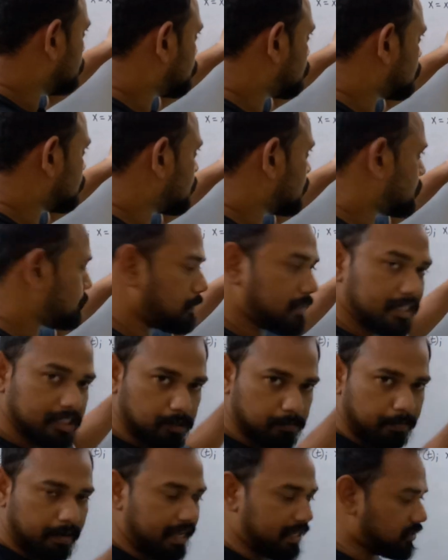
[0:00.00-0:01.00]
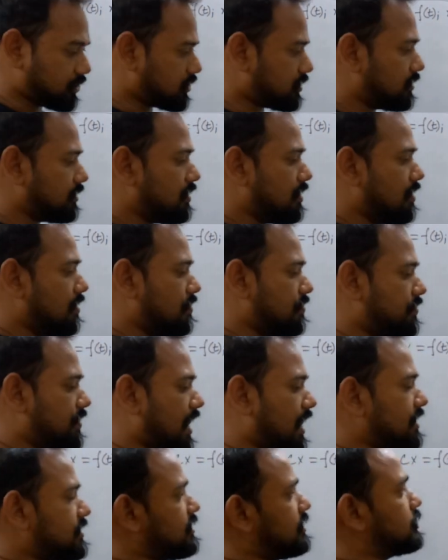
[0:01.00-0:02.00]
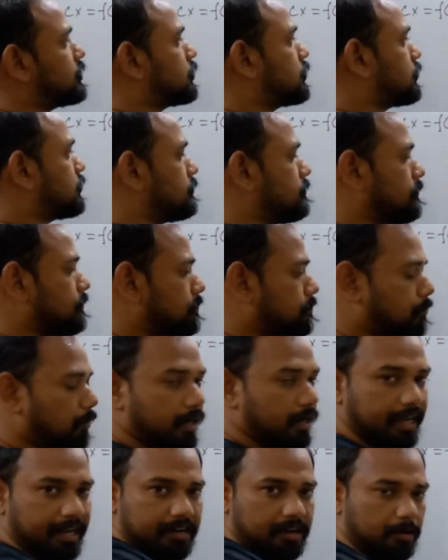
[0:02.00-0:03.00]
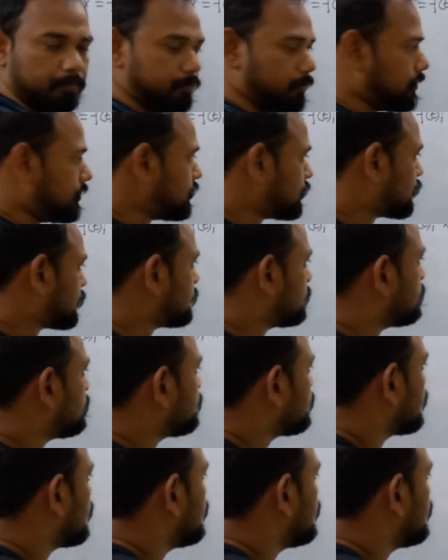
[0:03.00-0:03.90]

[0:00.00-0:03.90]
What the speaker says: how much it has been displaced, that is pulling it upwards.